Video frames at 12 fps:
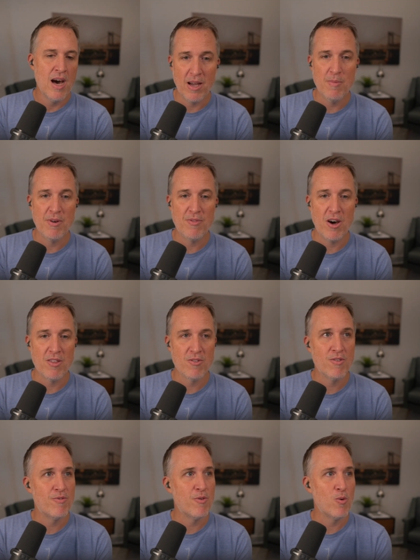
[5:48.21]
I'm a father
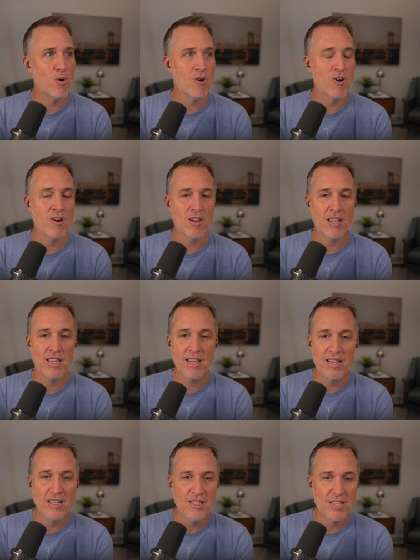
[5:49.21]
of four
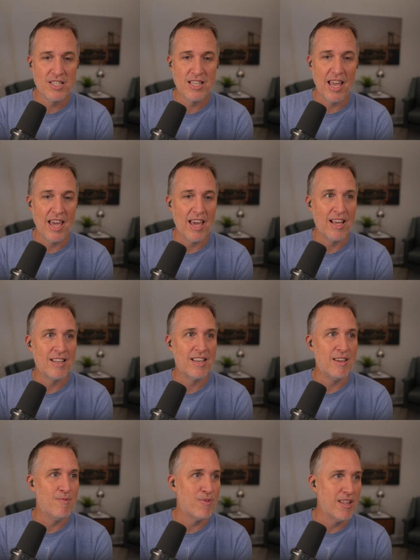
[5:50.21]
kids and
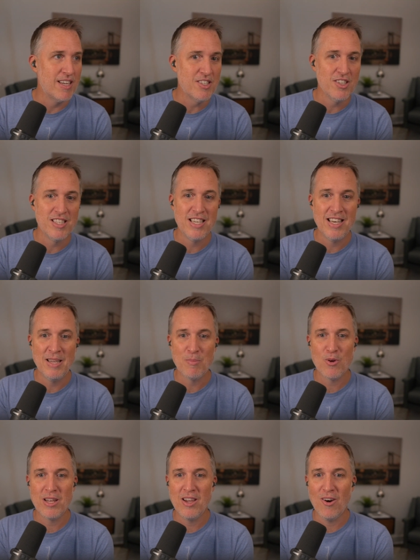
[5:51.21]
inflation's hitting
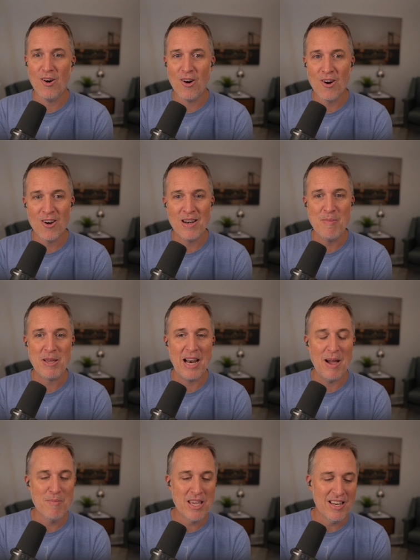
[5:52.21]
pretty hard. I mean,
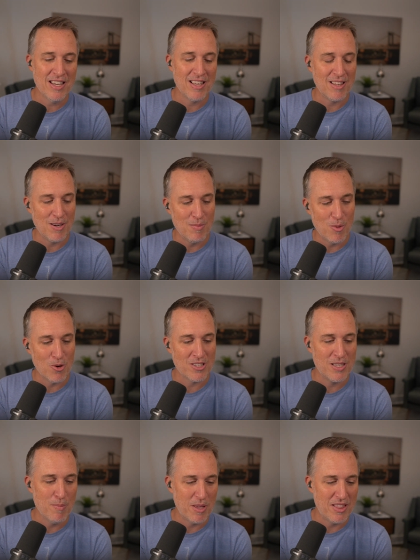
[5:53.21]
I'm getting a little more
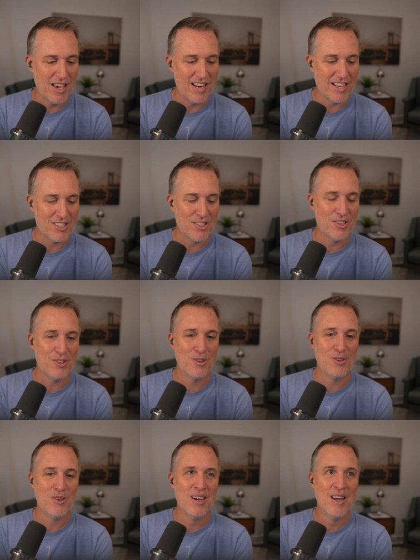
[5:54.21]
sympathetic
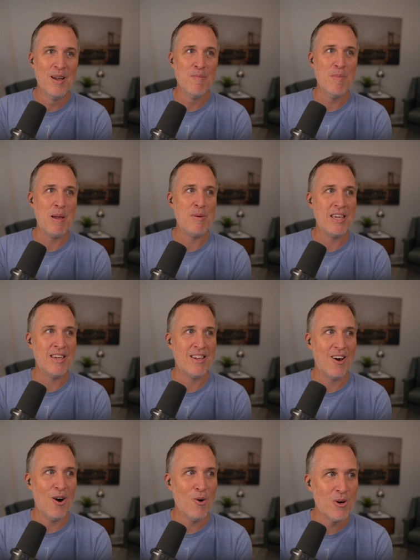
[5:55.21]
to
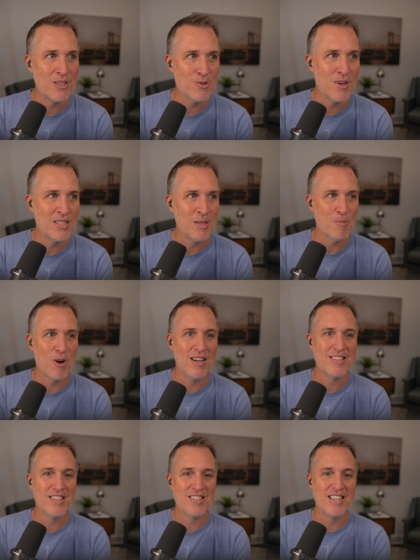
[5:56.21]
maybe always raising
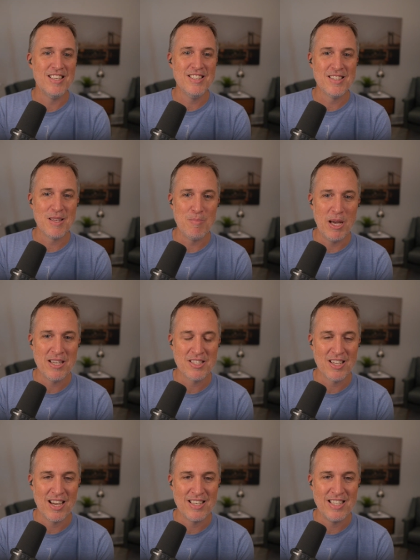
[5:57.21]
prices isn't the
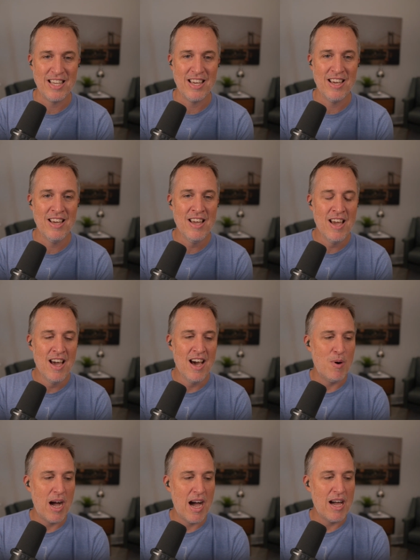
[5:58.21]
best idea.
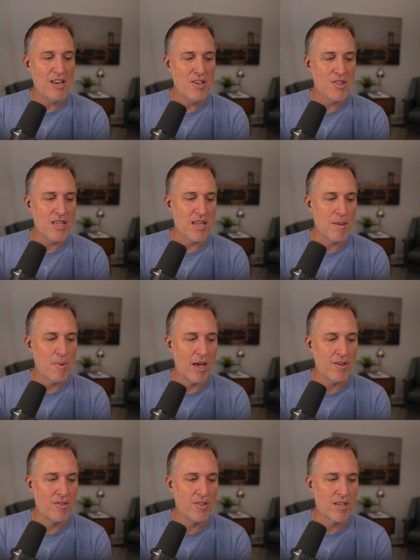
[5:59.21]
How do you think
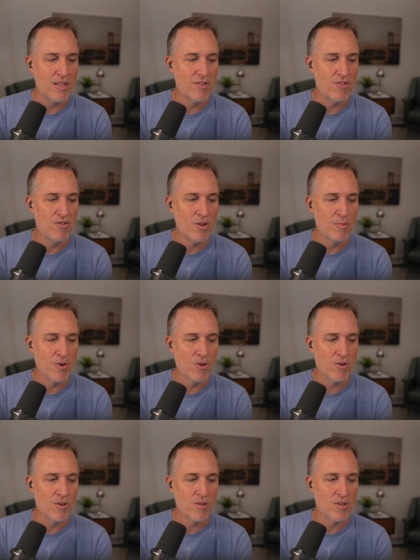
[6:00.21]
about the
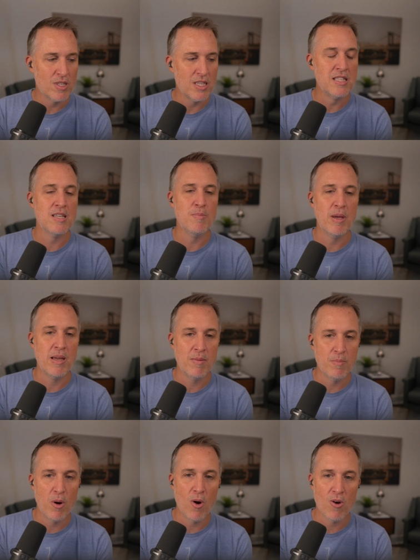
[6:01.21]
consumer sentiment
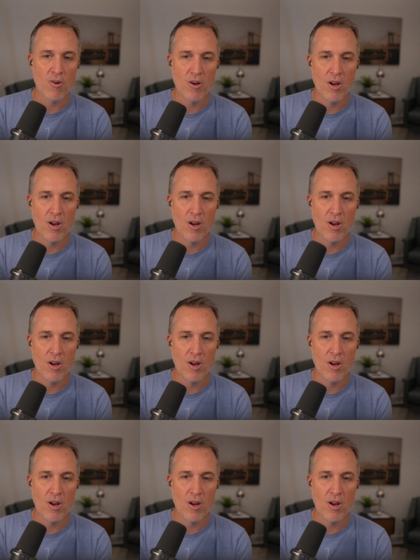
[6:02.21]
part